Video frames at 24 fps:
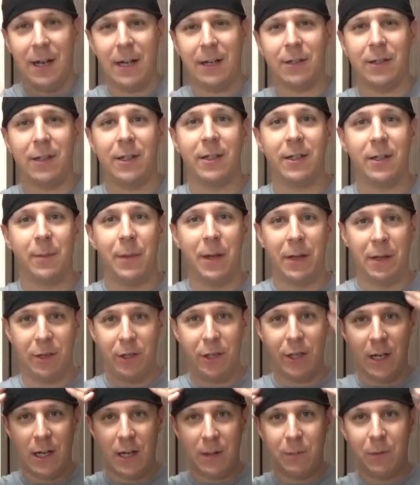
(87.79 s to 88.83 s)
actually does a better
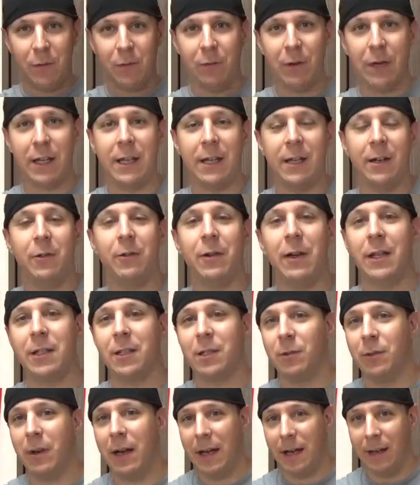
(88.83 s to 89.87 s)
job wicking away
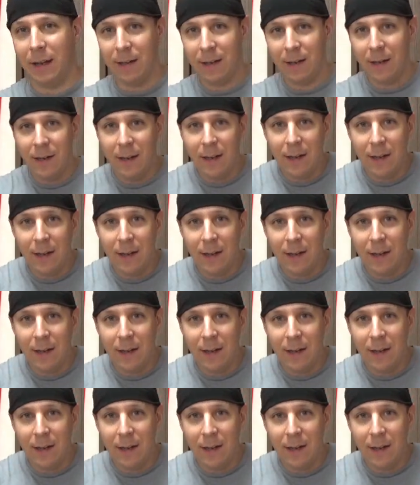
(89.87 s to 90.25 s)
sweat,